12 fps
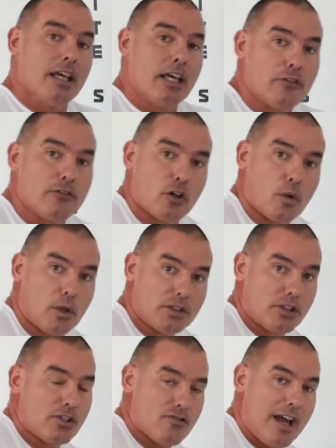If your quad
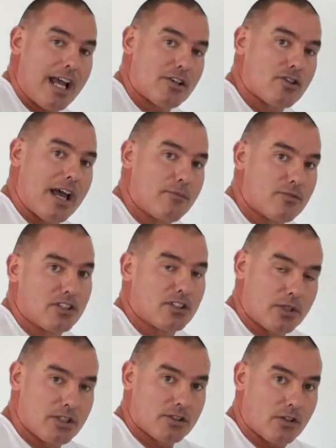contracts, your hamstring
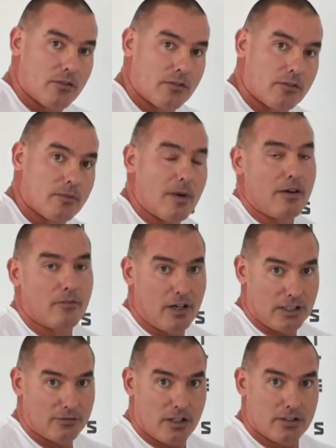switches off, and
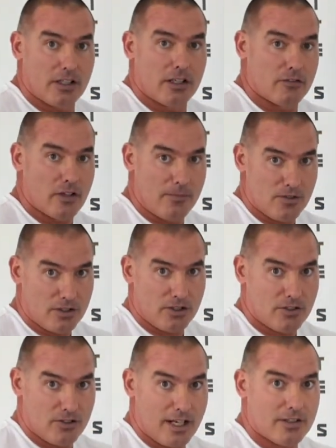vice versa. If your hamstring
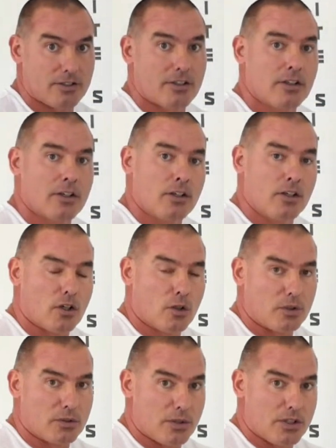contracts, your
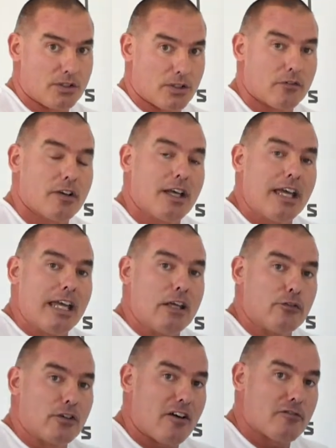quad switches off.
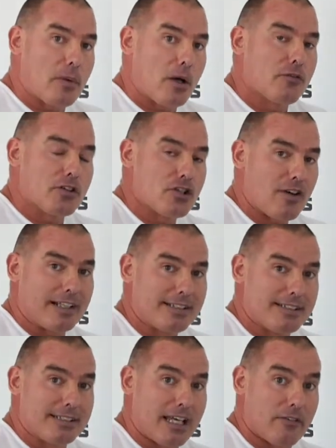If you have both contracting
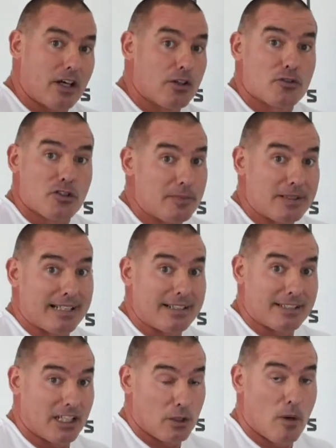together, you'll just be
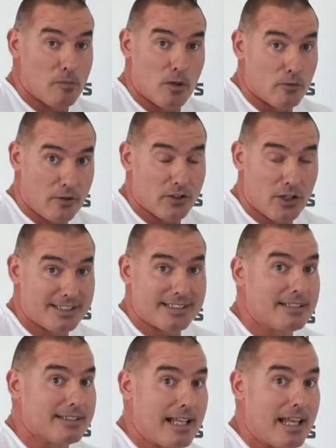static. You won't move with a nice
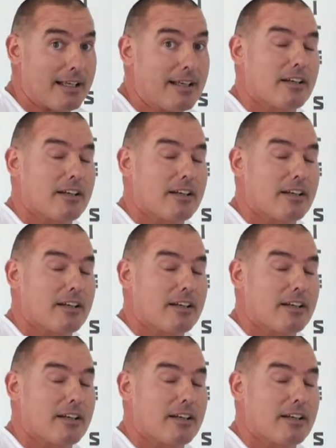tense leg.